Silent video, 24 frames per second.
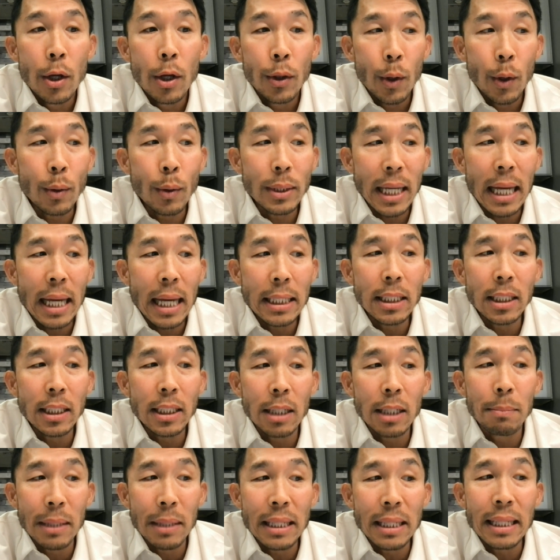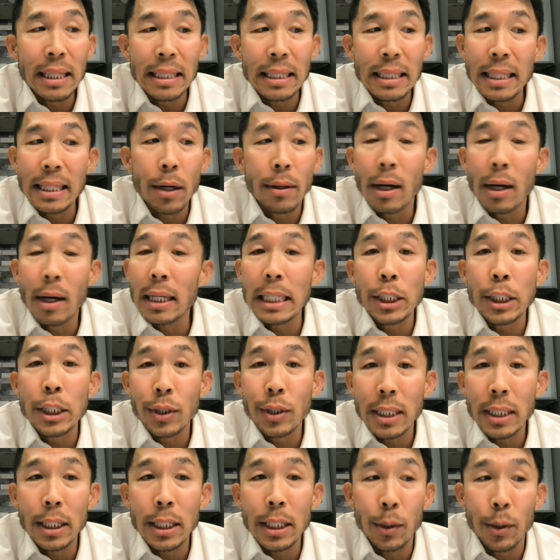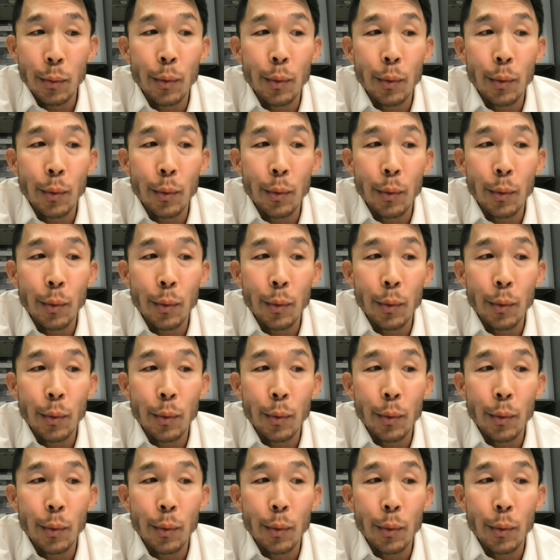those answers can mean that they are not interested and